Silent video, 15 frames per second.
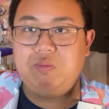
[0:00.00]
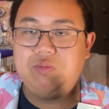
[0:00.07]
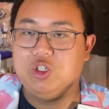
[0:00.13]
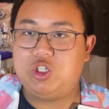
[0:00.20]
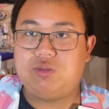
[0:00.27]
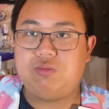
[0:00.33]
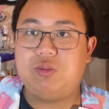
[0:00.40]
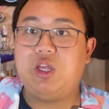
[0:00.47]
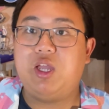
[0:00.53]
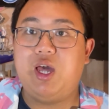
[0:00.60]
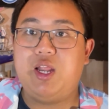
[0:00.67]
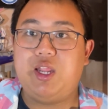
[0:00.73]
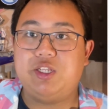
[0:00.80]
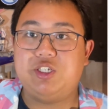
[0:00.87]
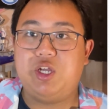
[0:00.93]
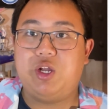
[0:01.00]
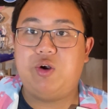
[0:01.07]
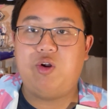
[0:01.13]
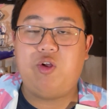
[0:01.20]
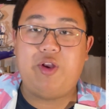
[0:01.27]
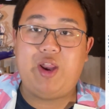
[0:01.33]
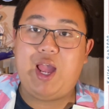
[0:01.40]
just the gun in
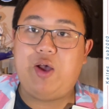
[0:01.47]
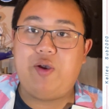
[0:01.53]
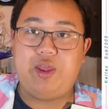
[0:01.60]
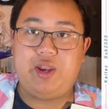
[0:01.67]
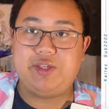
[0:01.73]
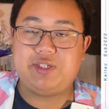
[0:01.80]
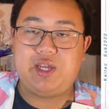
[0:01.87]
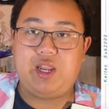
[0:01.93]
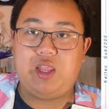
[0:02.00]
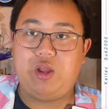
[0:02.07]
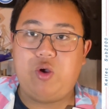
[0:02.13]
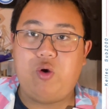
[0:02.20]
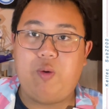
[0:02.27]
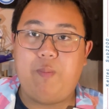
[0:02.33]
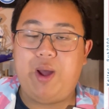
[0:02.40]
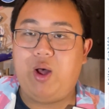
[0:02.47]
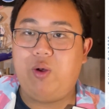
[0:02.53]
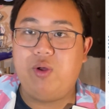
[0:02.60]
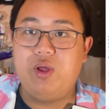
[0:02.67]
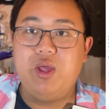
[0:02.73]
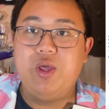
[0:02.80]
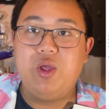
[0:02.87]
general and how I decided to go
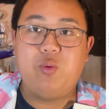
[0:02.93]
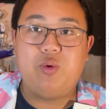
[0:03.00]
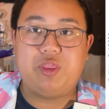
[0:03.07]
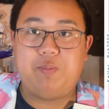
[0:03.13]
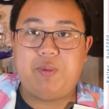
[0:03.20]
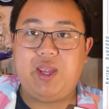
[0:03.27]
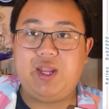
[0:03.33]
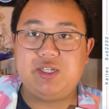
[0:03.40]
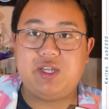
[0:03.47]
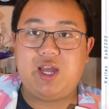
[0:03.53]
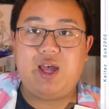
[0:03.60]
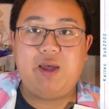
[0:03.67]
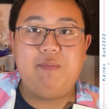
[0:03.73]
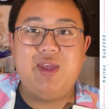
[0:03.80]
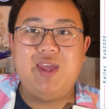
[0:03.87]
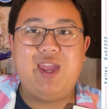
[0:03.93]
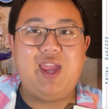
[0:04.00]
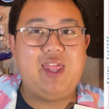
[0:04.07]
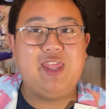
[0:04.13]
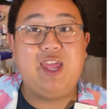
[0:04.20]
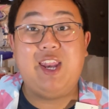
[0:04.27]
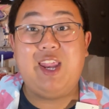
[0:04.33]
about with the paint job.
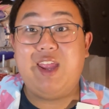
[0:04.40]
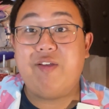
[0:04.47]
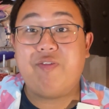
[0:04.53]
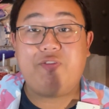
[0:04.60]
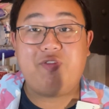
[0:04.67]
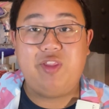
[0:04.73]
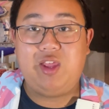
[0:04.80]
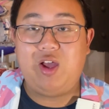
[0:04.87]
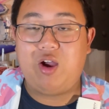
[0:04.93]
And then if the